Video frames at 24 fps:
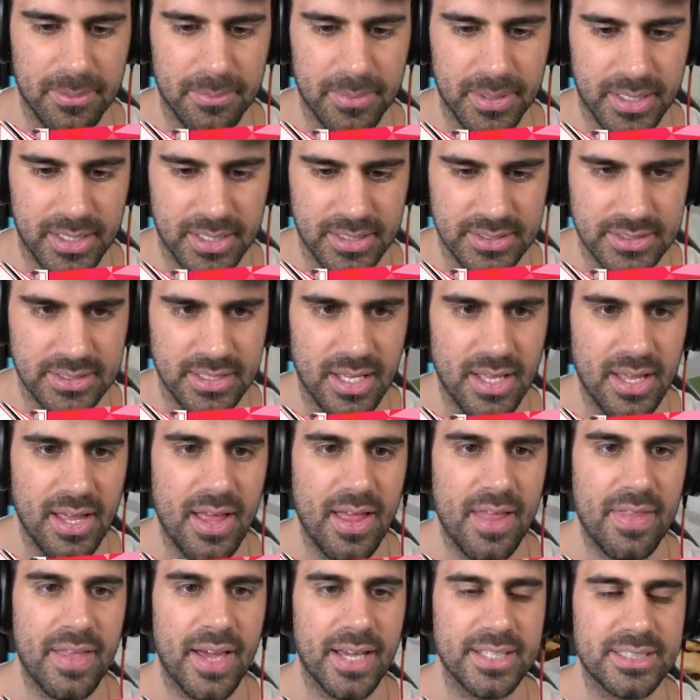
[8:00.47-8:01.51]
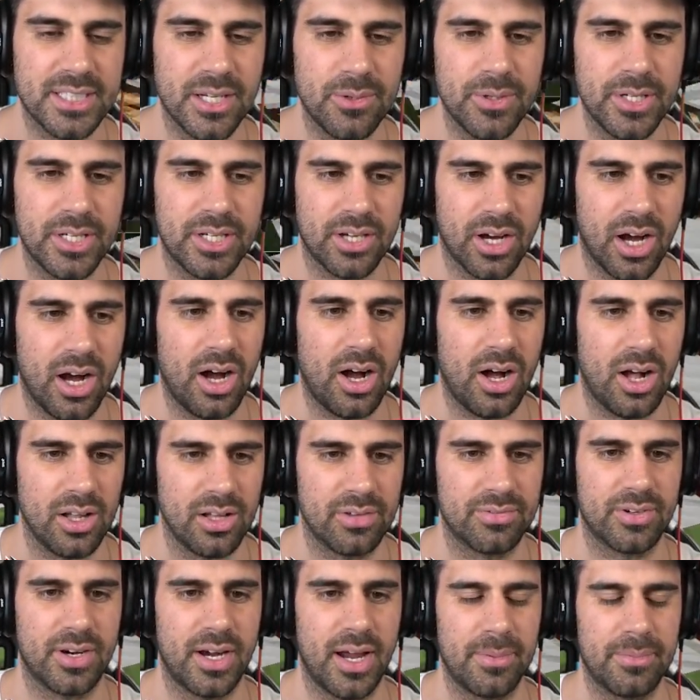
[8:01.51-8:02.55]
because that's how we got all
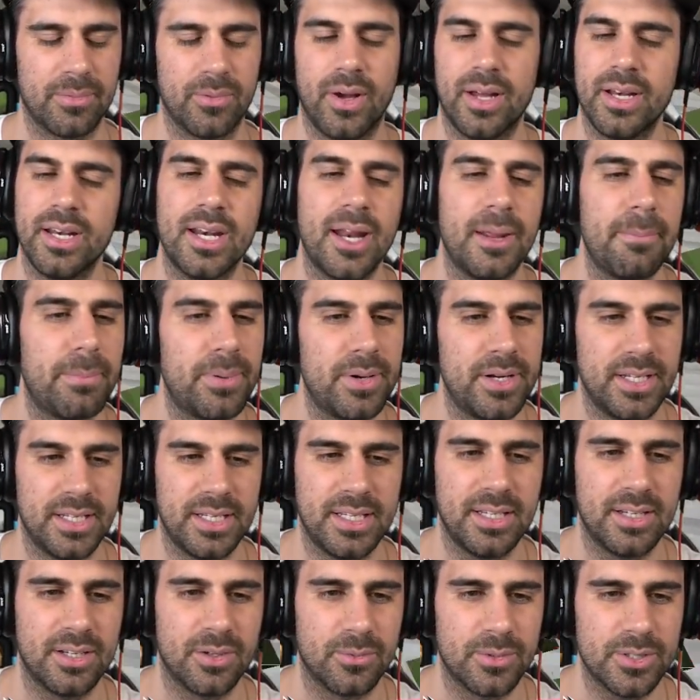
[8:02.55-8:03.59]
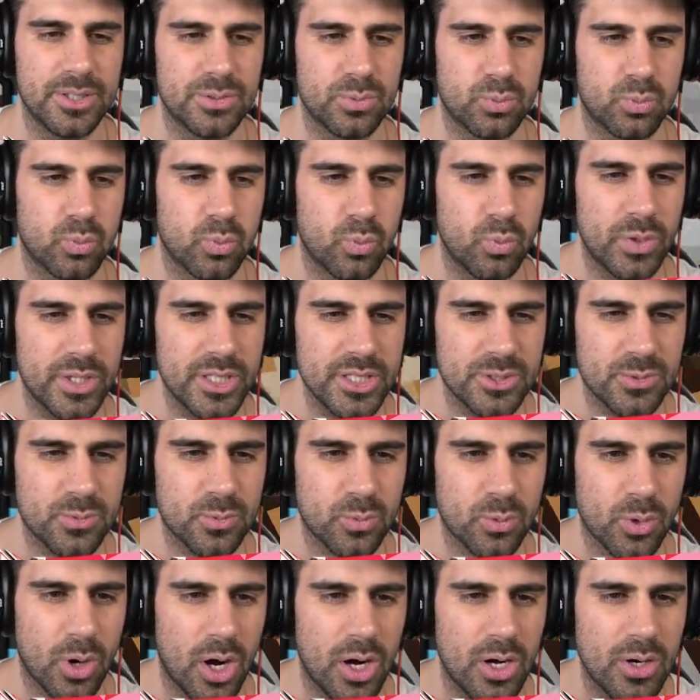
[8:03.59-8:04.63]
of our... Why did I put it here? What is what is
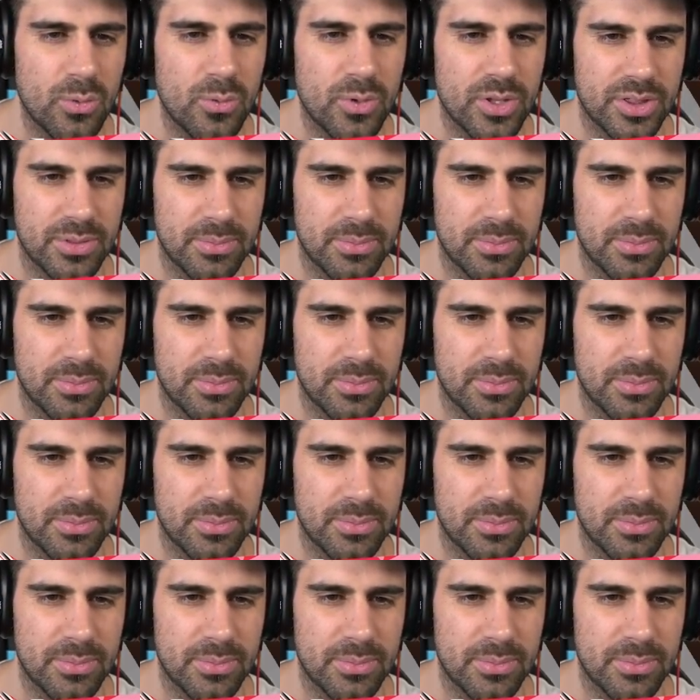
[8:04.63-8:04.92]
wrong with